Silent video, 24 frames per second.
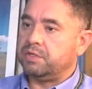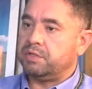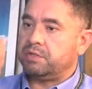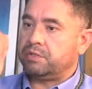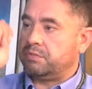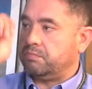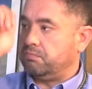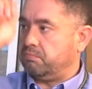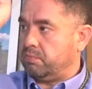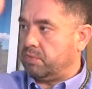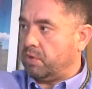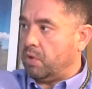you're
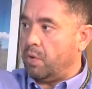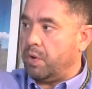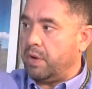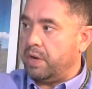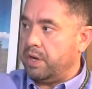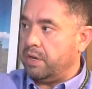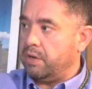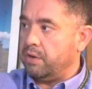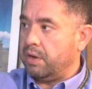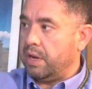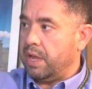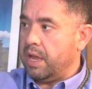just
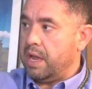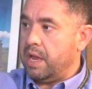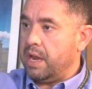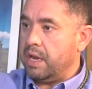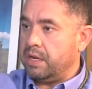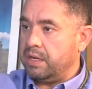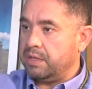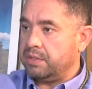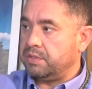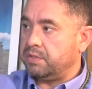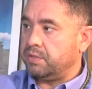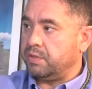throwing in your
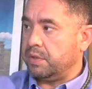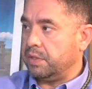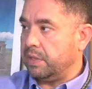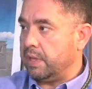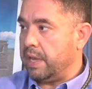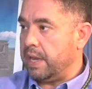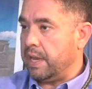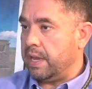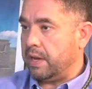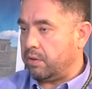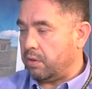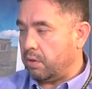line into a
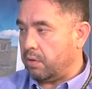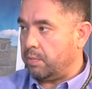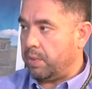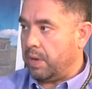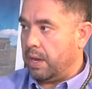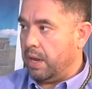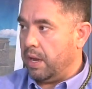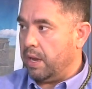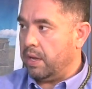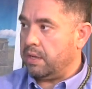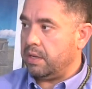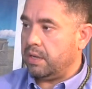lake or a
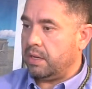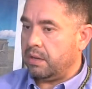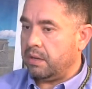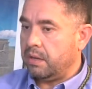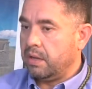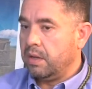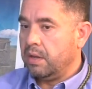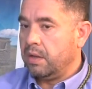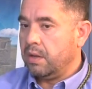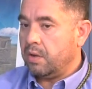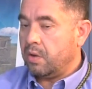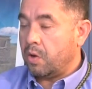pond
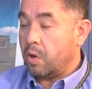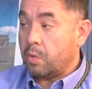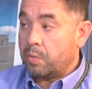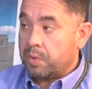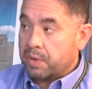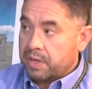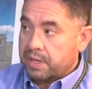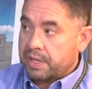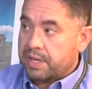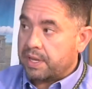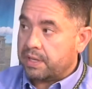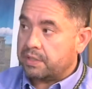and
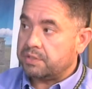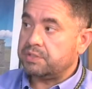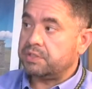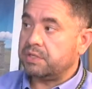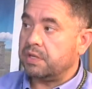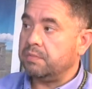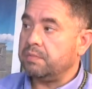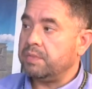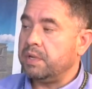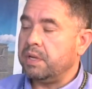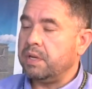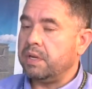hoping to catch
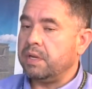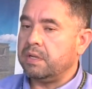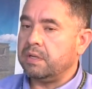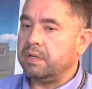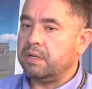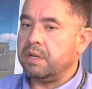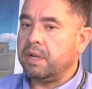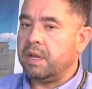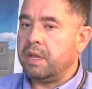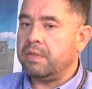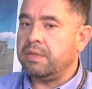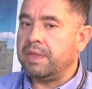something.
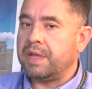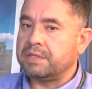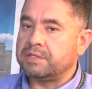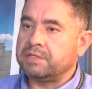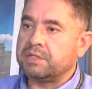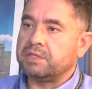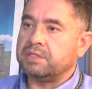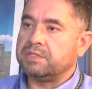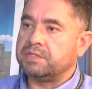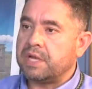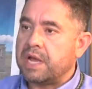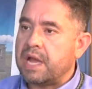And and
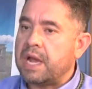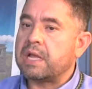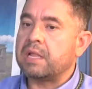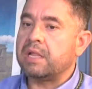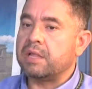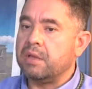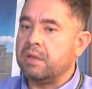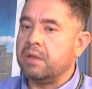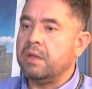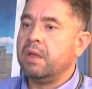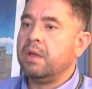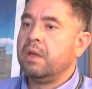that's
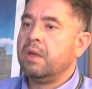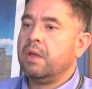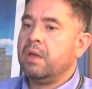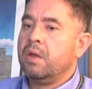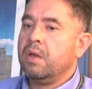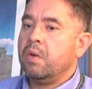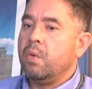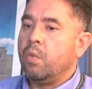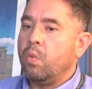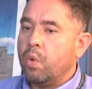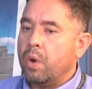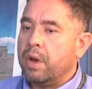exactly
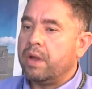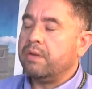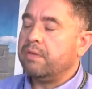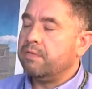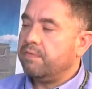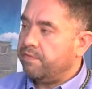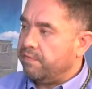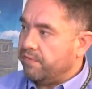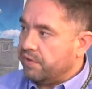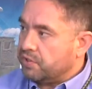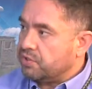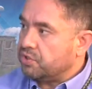
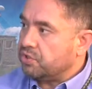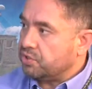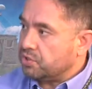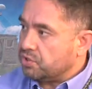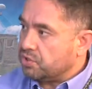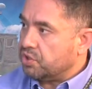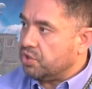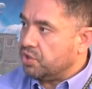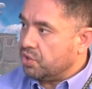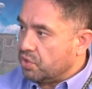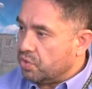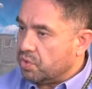what
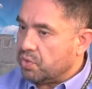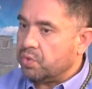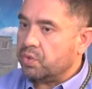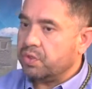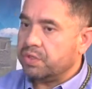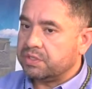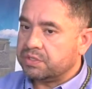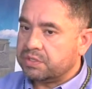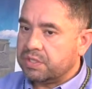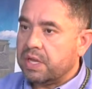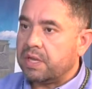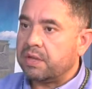phishers
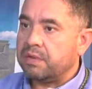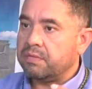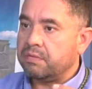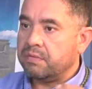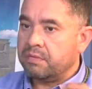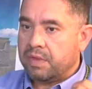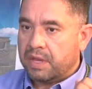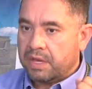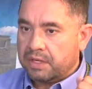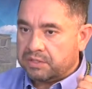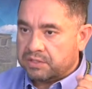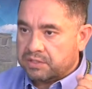do is that
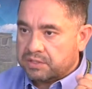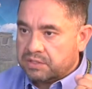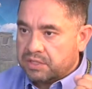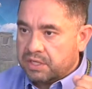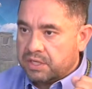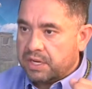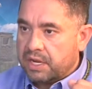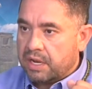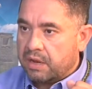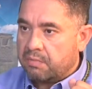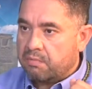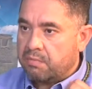they just
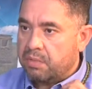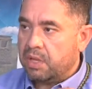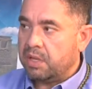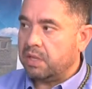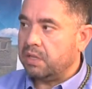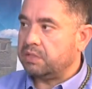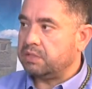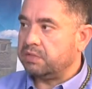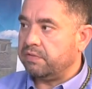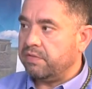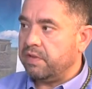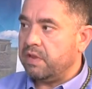send out
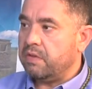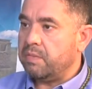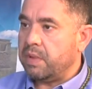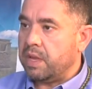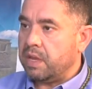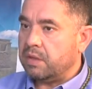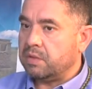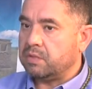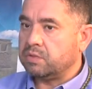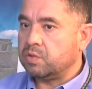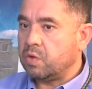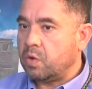millions of
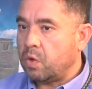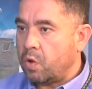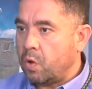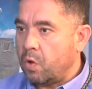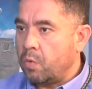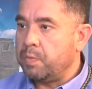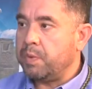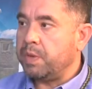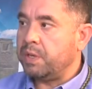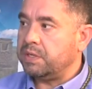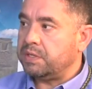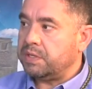emails
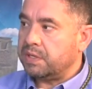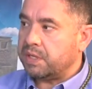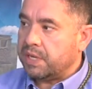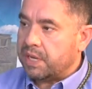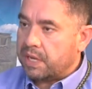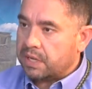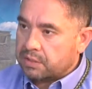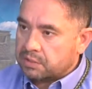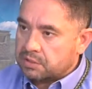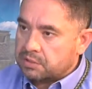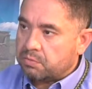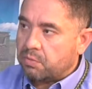hoping to
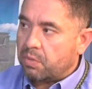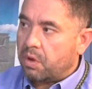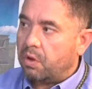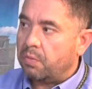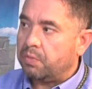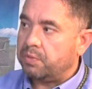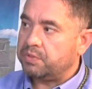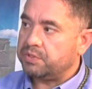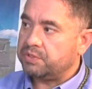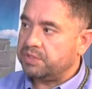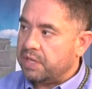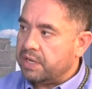get a
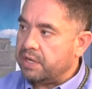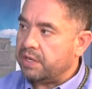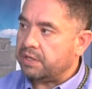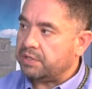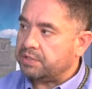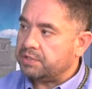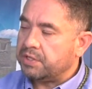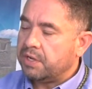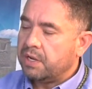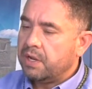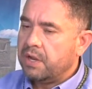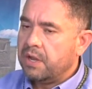small
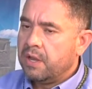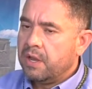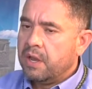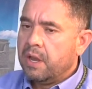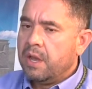percentage